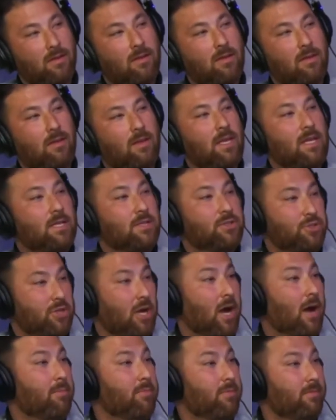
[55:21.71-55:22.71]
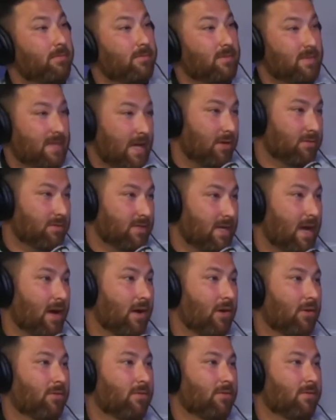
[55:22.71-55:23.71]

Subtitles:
his shop downtown,